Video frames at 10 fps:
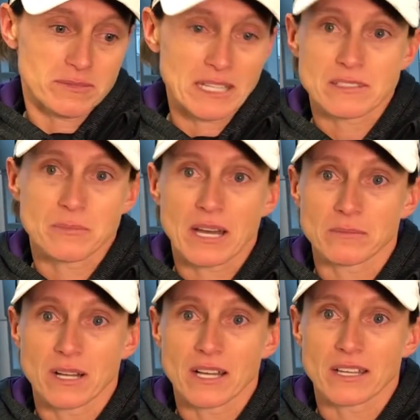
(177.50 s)
that's the
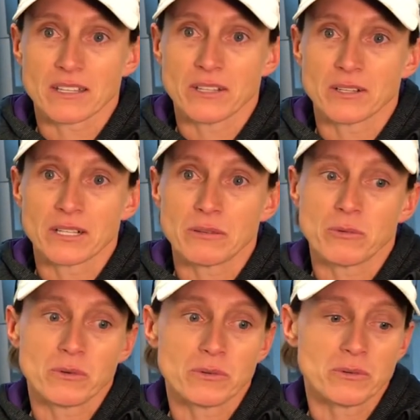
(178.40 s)
bottom line. You know,
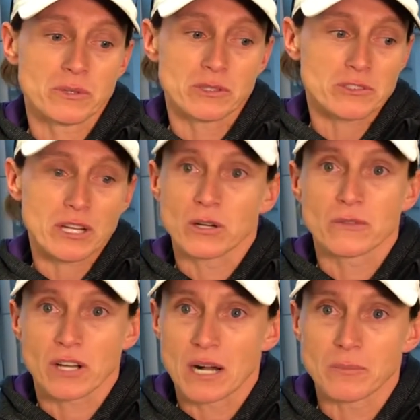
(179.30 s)
we don't try to
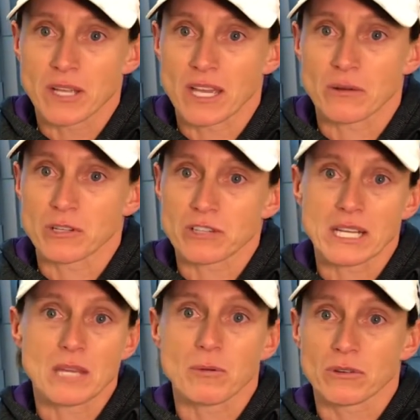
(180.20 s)
overcomplicate it. We try
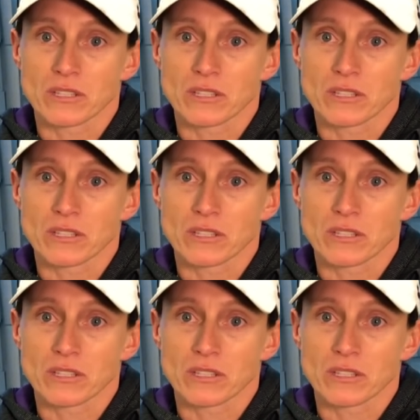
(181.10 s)
to keep it